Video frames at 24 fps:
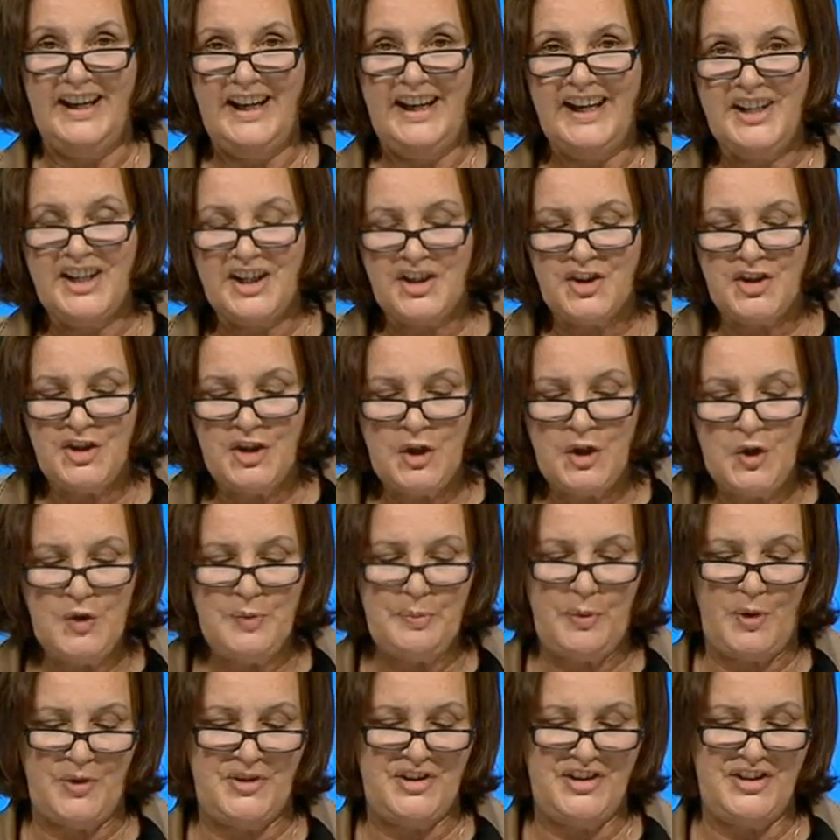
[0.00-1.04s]
and
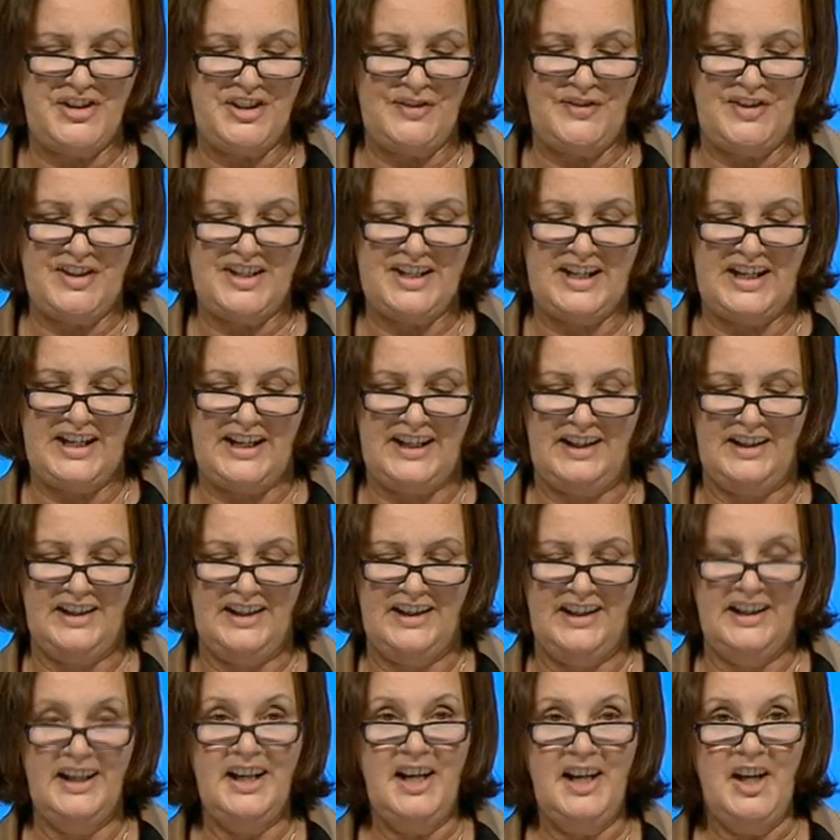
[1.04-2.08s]
exude positivity.
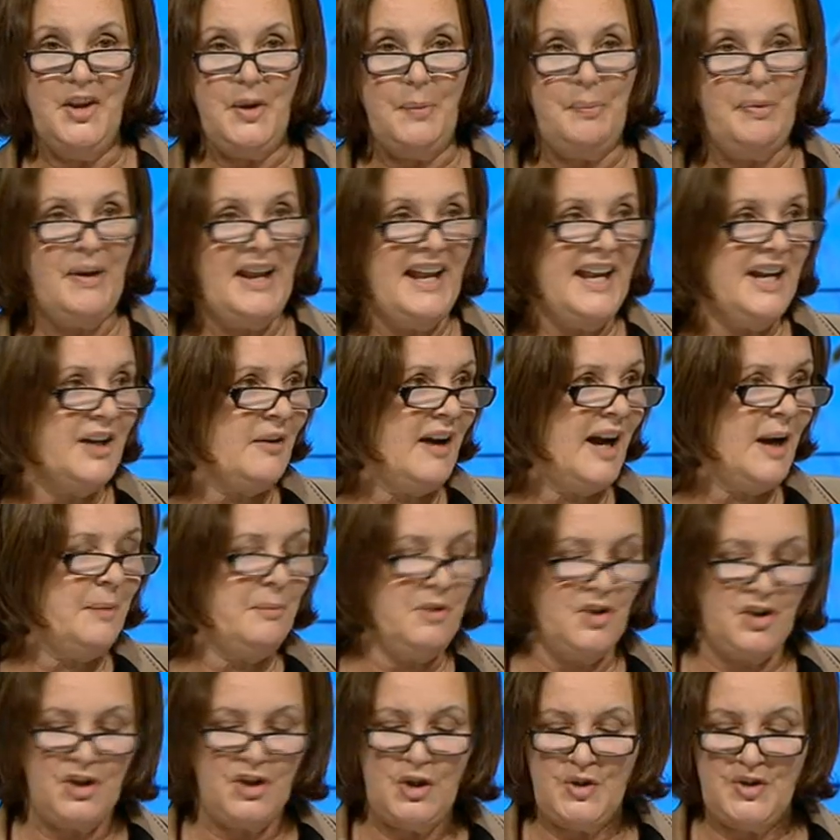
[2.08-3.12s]
The playground,
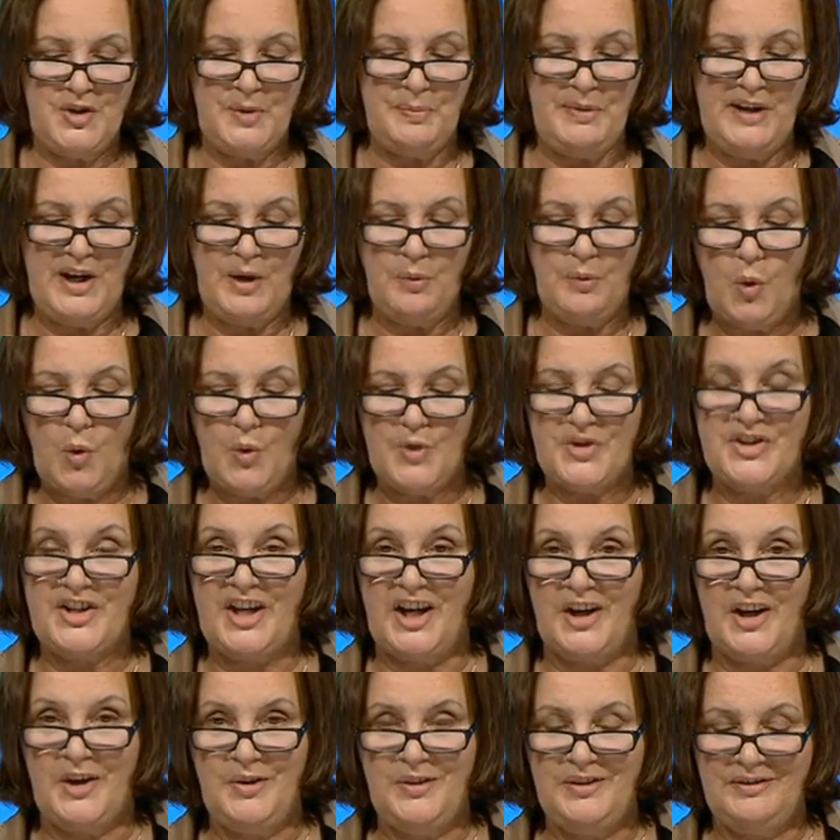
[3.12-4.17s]
which used to be a war
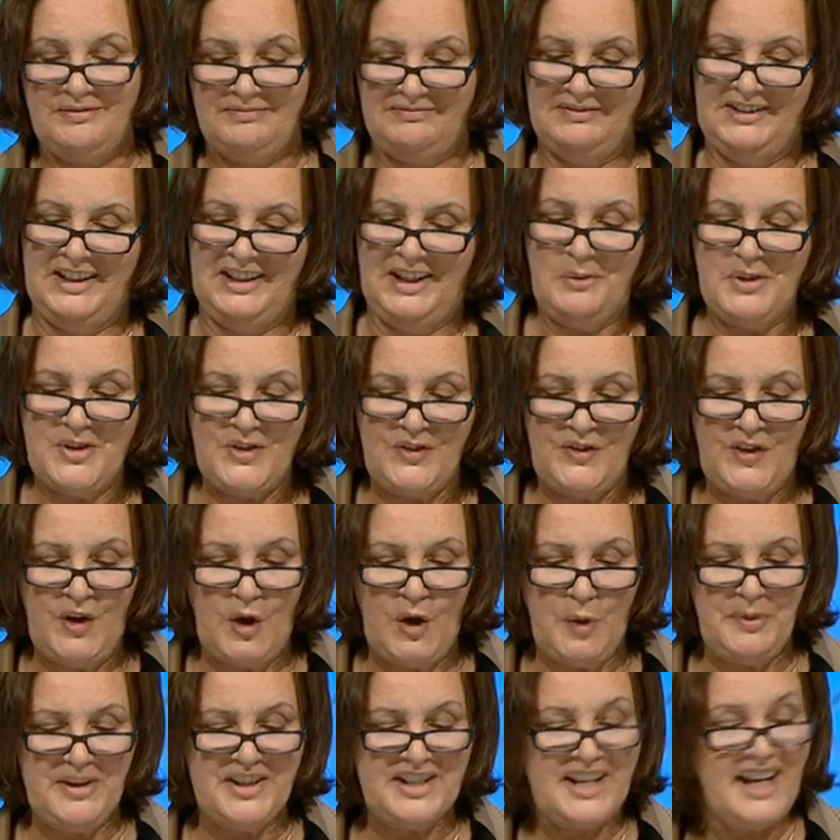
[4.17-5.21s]
zone, was
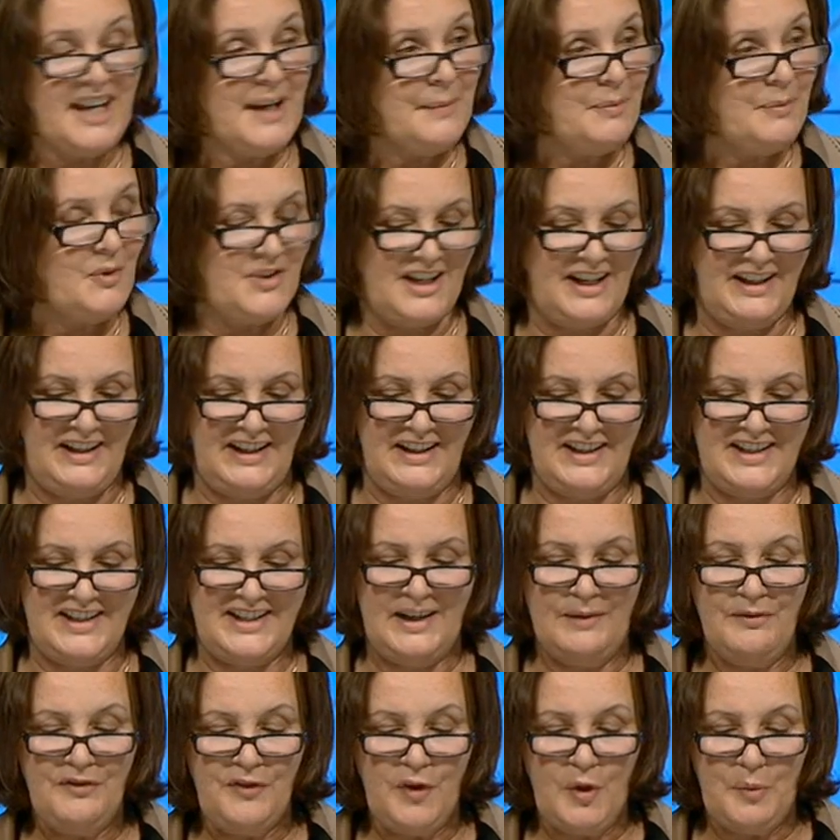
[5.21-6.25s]
filled with table tennis
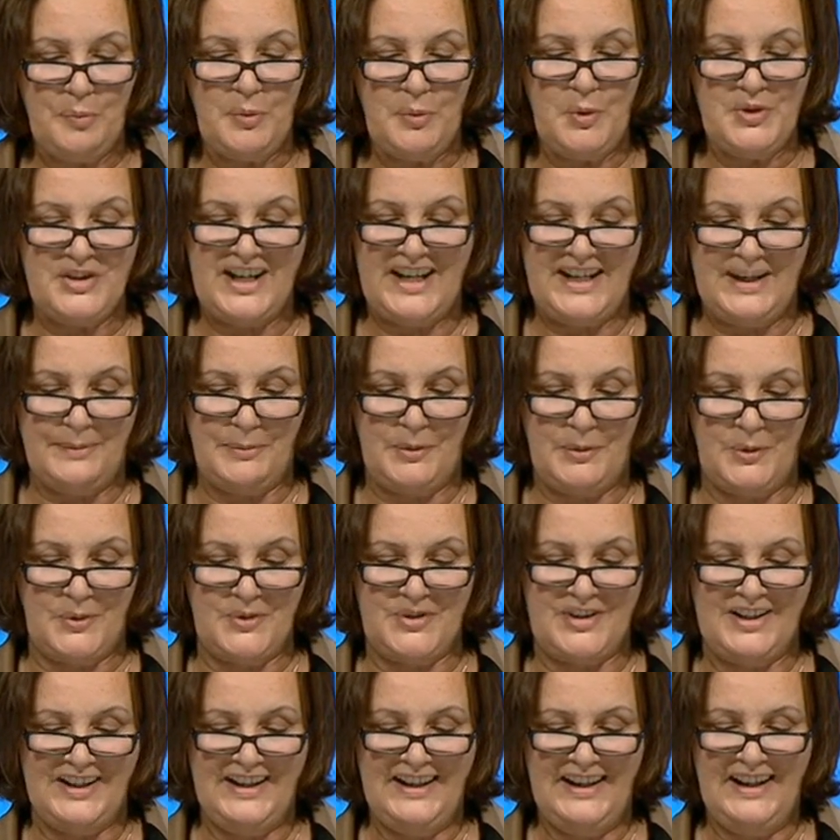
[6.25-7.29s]
and football
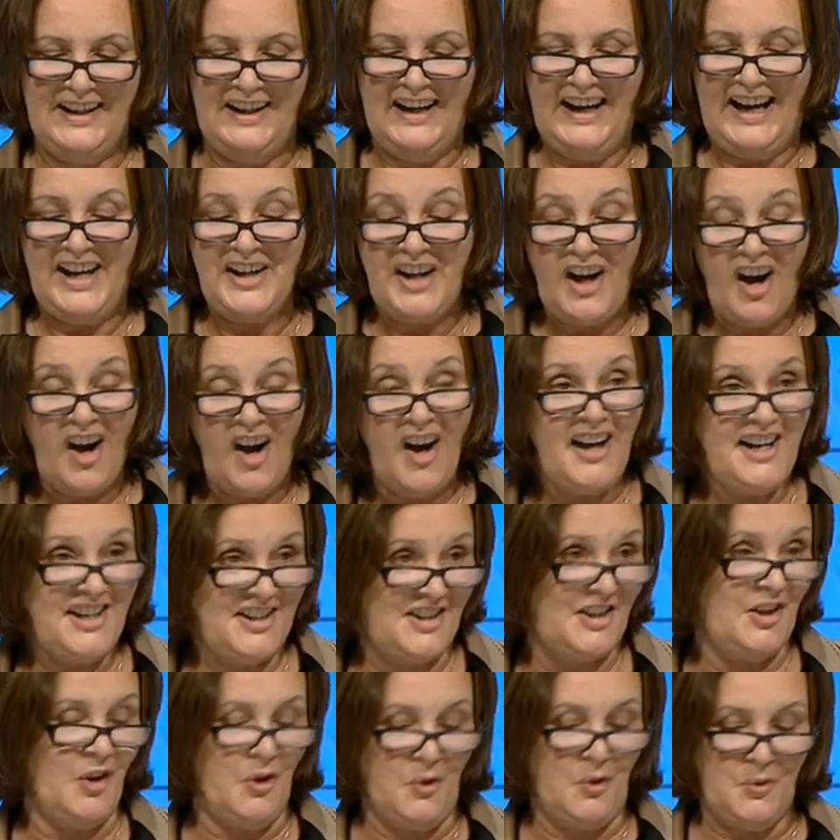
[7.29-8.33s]
tables, and I
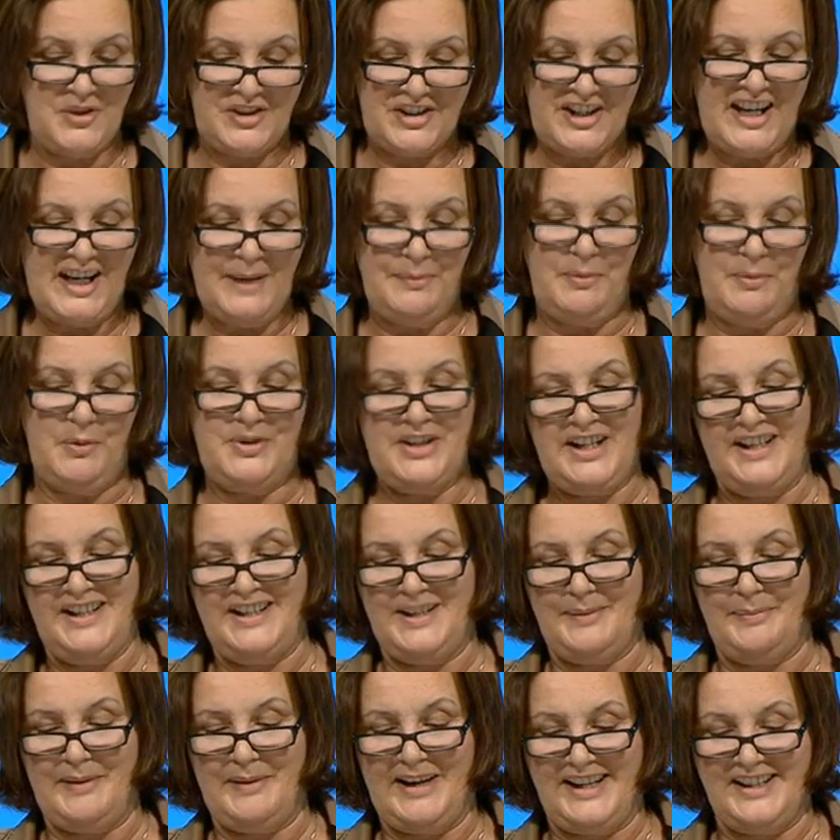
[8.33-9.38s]
sold table
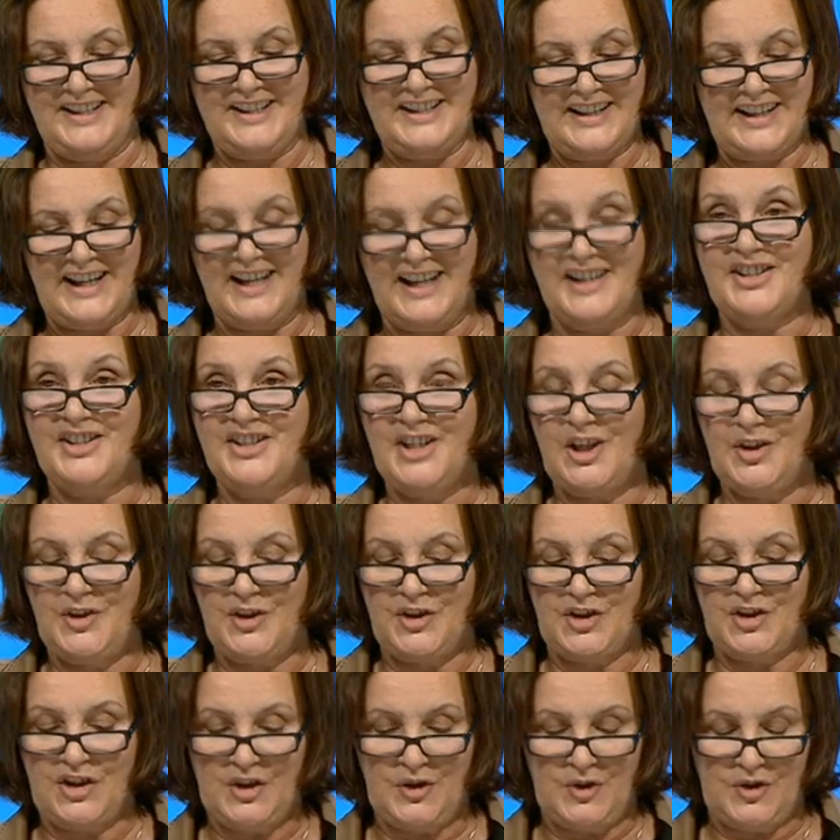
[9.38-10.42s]
tennis bats to get to know the
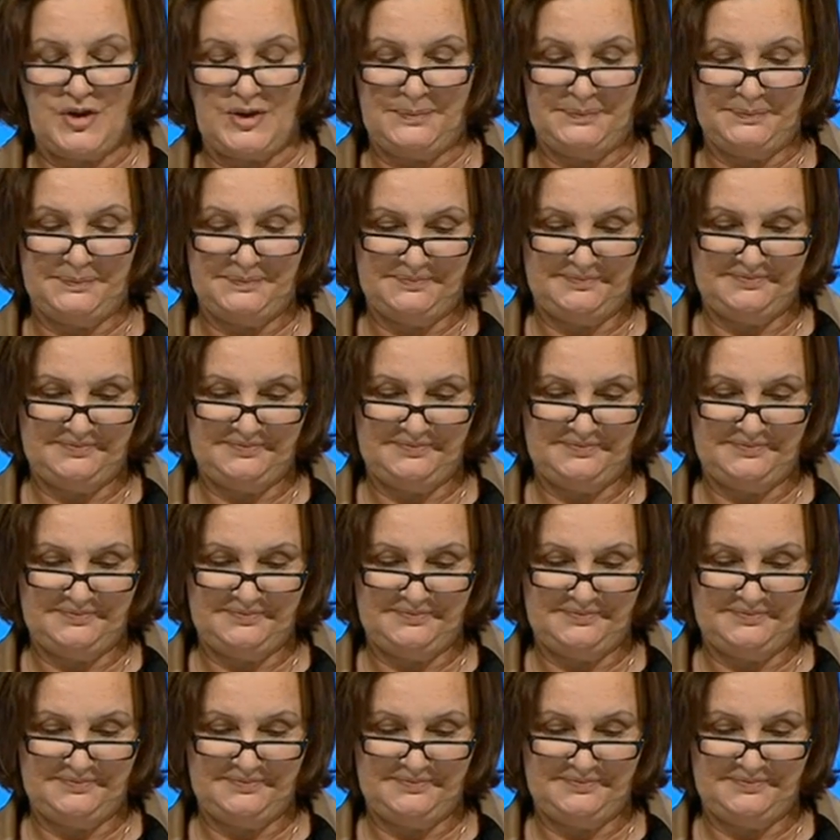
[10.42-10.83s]
children.